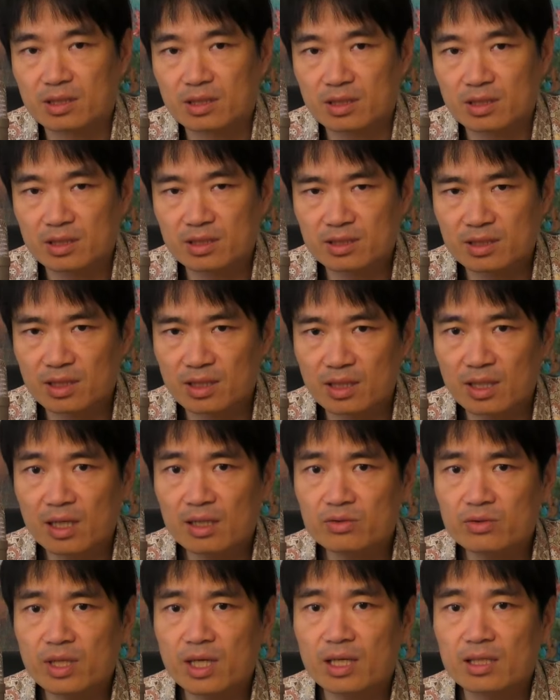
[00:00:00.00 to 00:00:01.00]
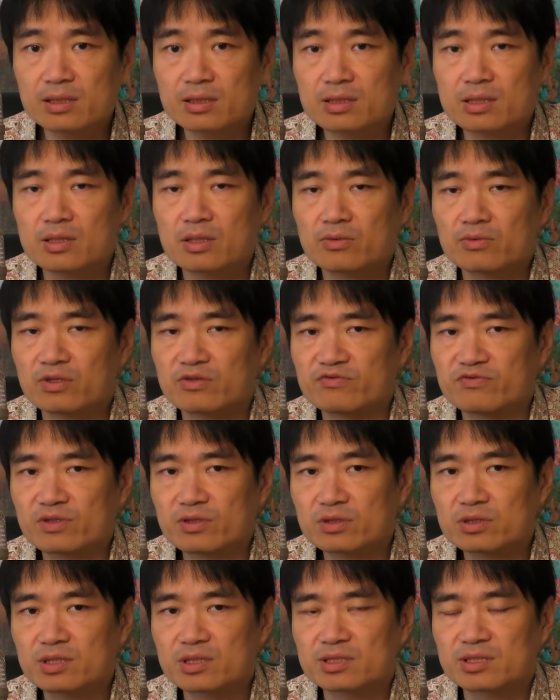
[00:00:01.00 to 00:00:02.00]
In the long run, when
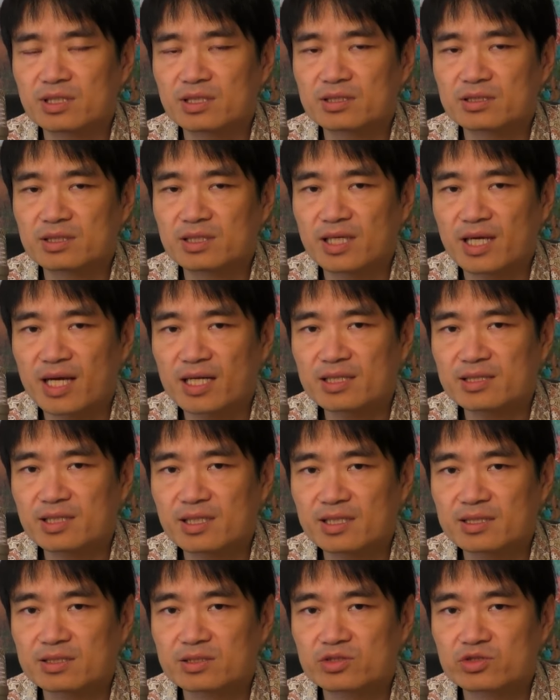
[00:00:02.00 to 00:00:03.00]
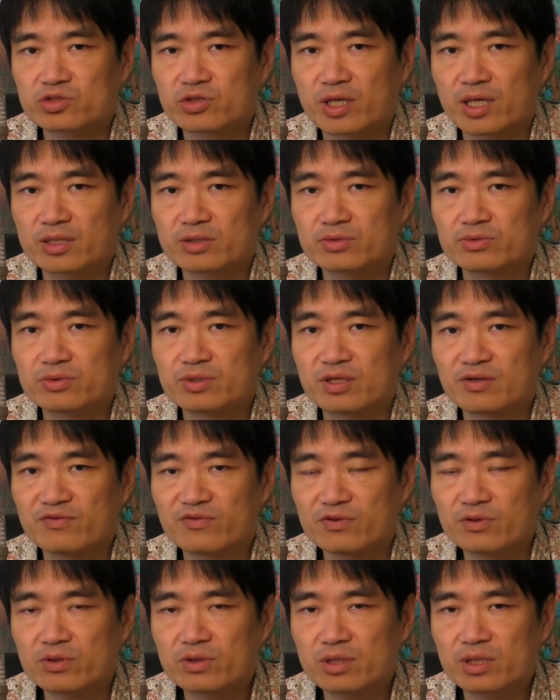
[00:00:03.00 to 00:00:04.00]
voters and candidates try to
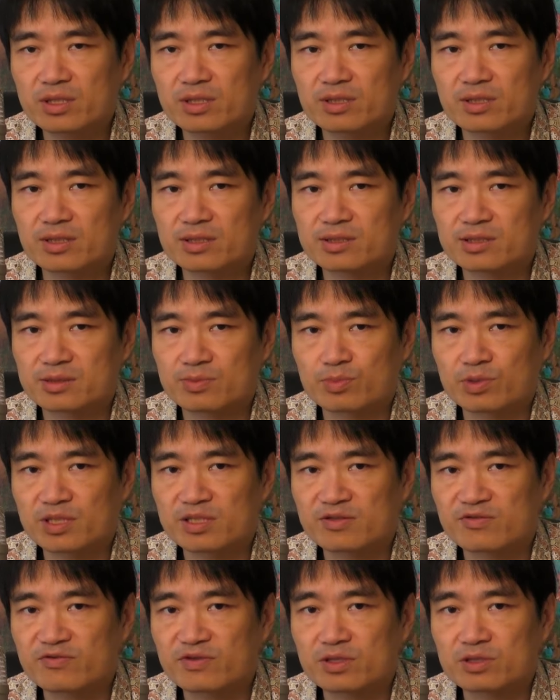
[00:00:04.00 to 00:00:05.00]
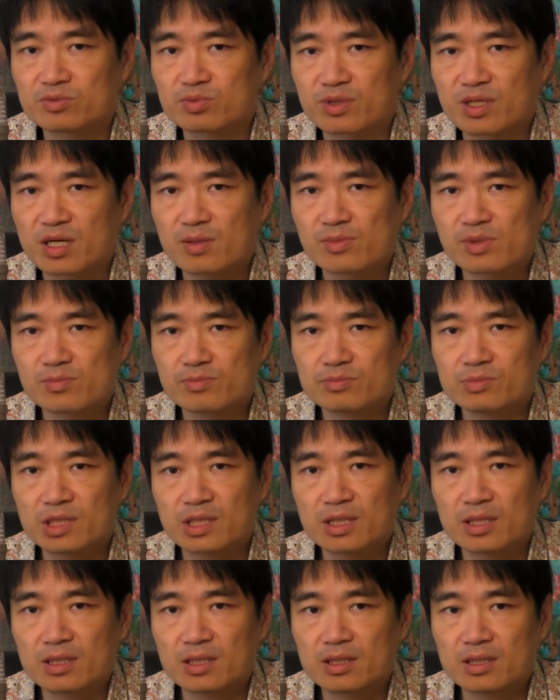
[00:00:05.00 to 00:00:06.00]
avoid the split vote problem,
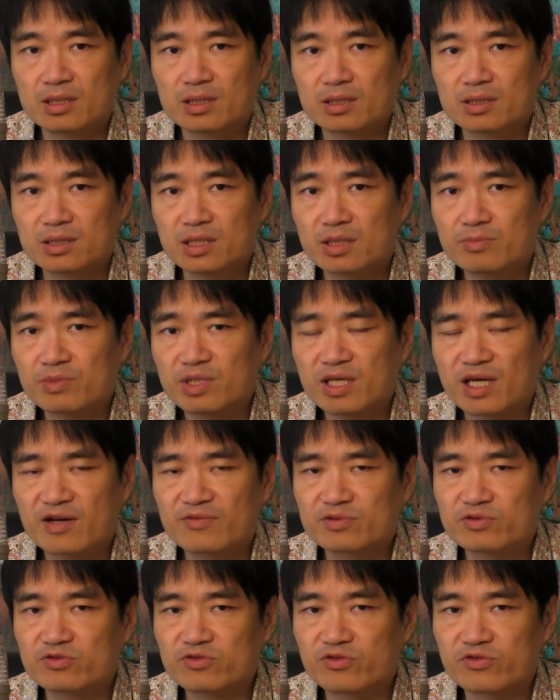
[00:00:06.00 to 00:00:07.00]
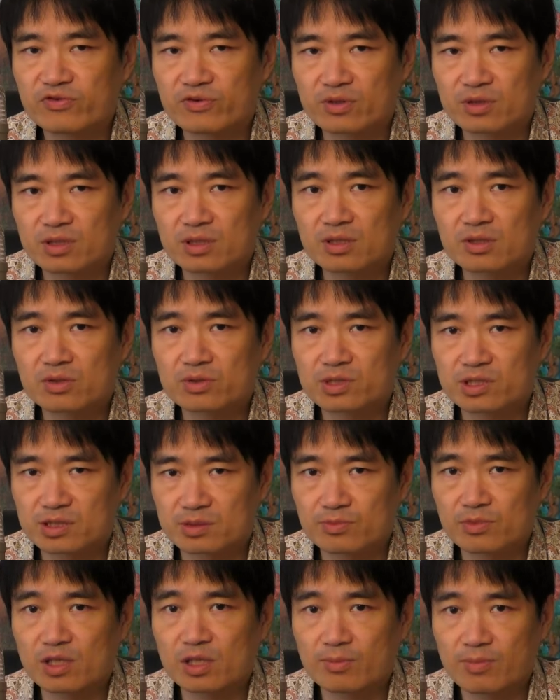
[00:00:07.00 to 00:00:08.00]
they may have to forgo
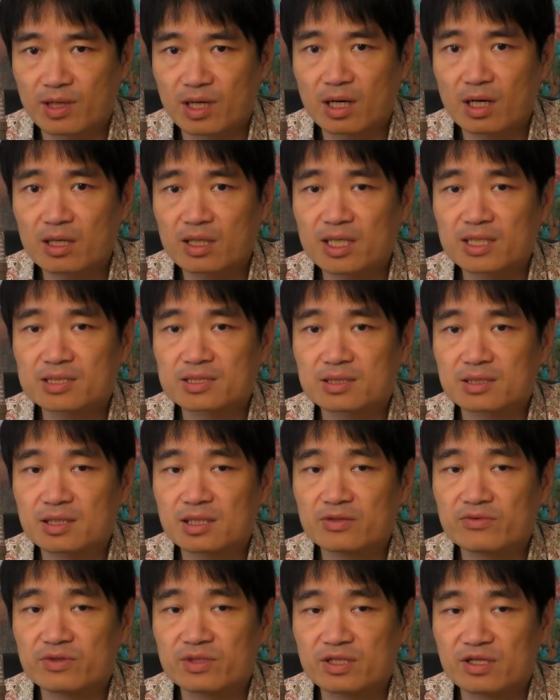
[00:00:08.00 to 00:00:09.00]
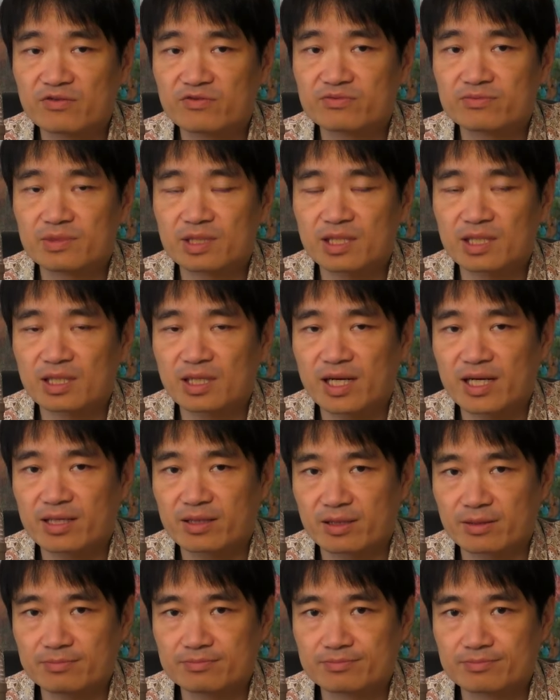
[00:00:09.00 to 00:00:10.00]
small parties even if they like
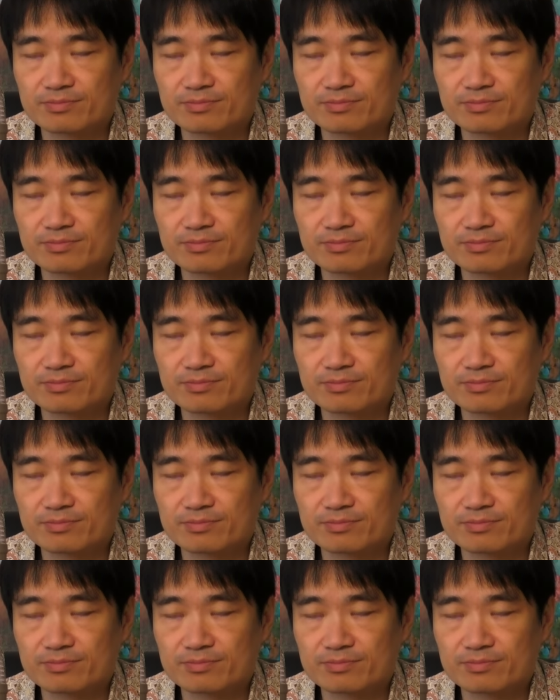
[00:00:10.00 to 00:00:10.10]
them.